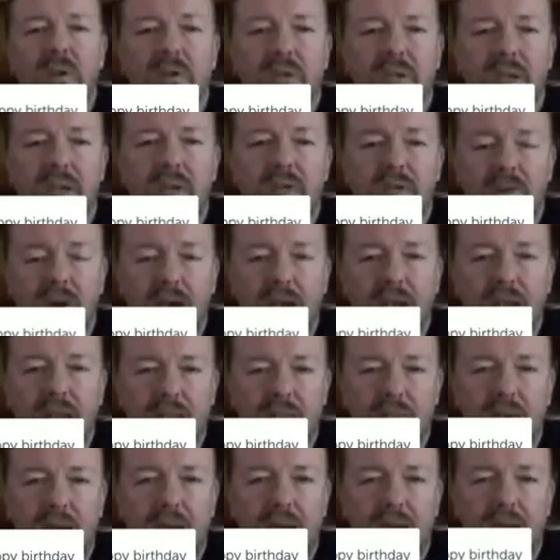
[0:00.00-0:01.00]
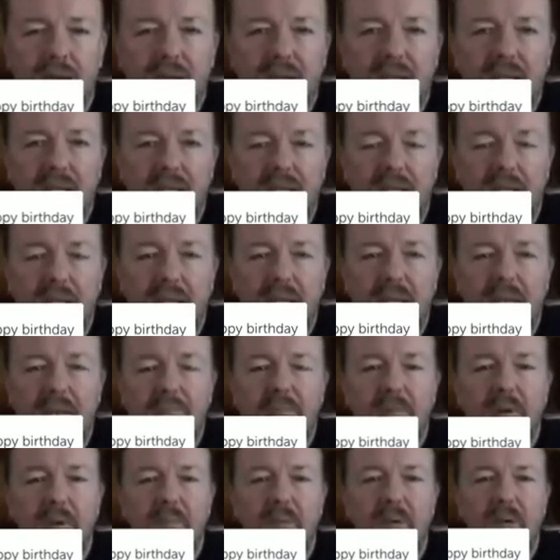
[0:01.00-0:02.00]
ingrained in my head is
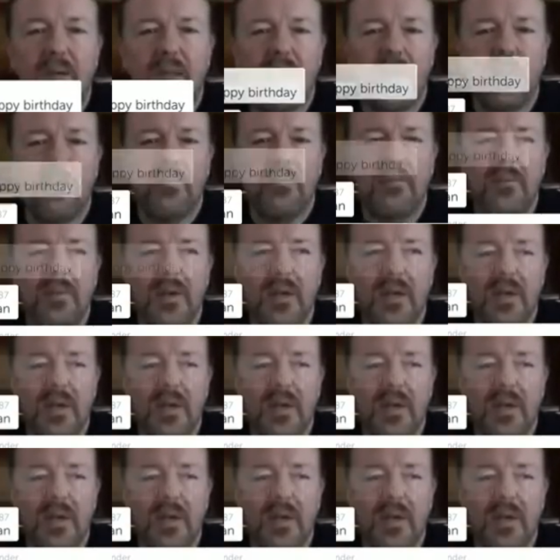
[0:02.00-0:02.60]
probably um,